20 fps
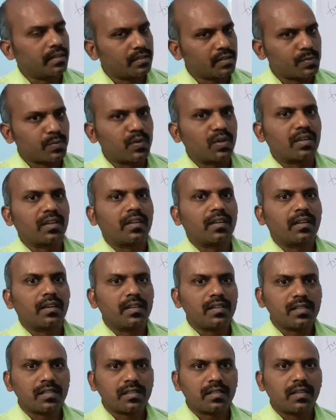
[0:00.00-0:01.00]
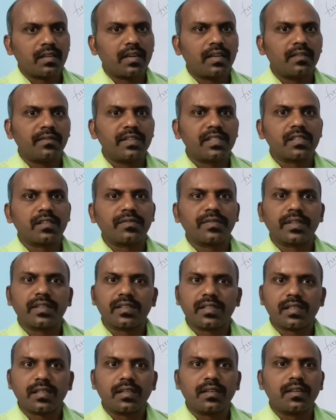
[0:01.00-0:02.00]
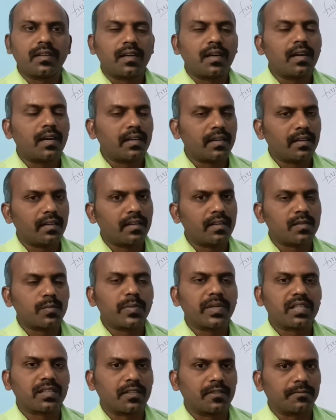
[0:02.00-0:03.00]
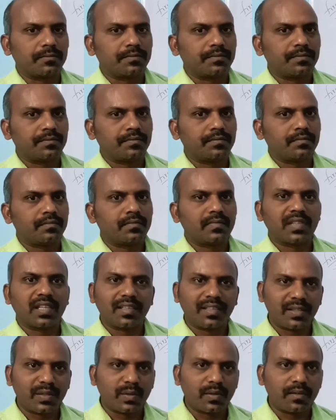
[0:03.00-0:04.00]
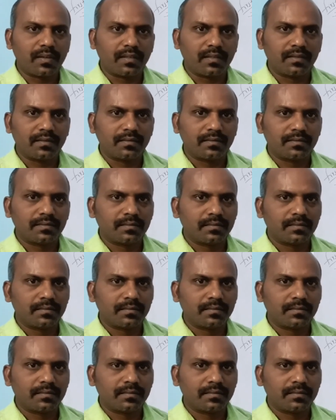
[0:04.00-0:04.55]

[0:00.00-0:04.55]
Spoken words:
spoken English and which affect our English better. Thank you all.